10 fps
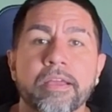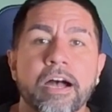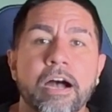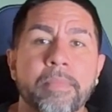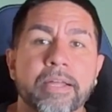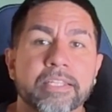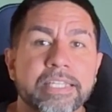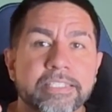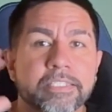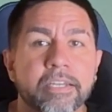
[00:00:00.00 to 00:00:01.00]
The
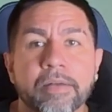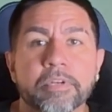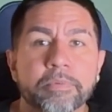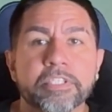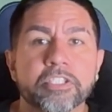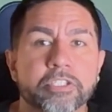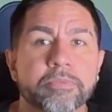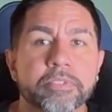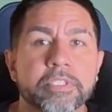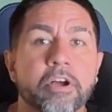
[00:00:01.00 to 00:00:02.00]
links I'm going to put in the
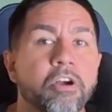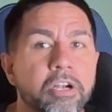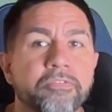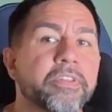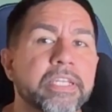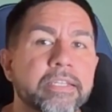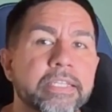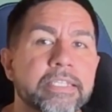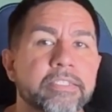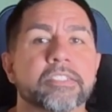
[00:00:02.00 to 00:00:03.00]
description are affiliate
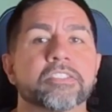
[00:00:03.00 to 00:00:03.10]
links.